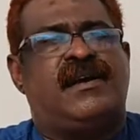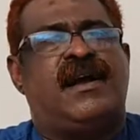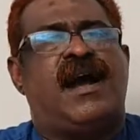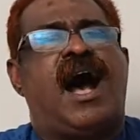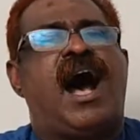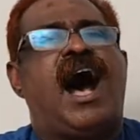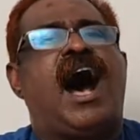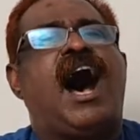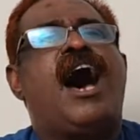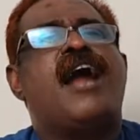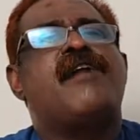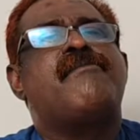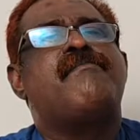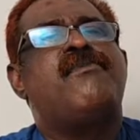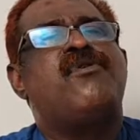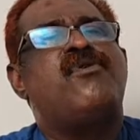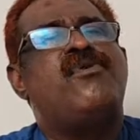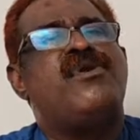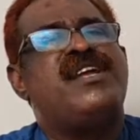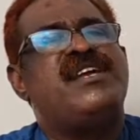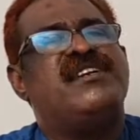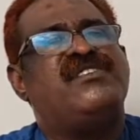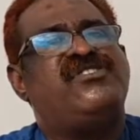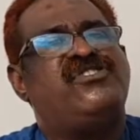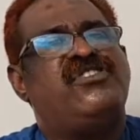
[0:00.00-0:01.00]

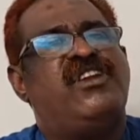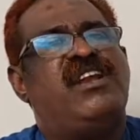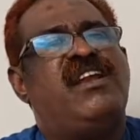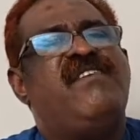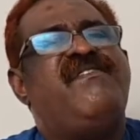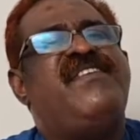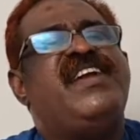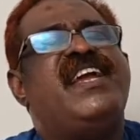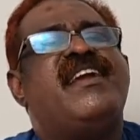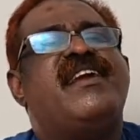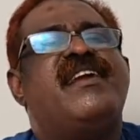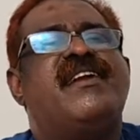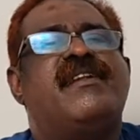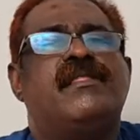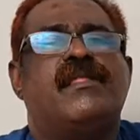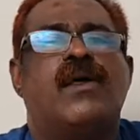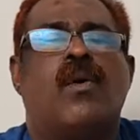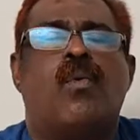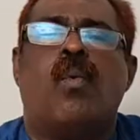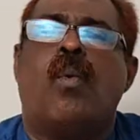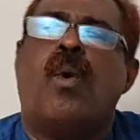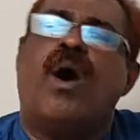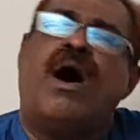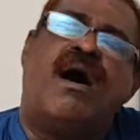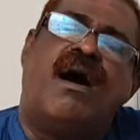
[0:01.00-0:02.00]
harmonious living in the
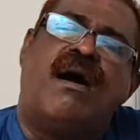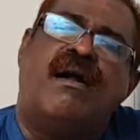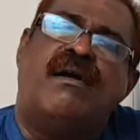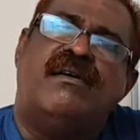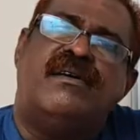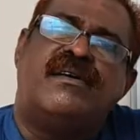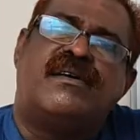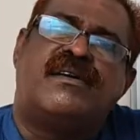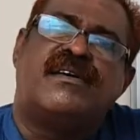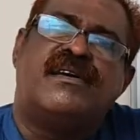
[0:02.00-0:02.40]
world.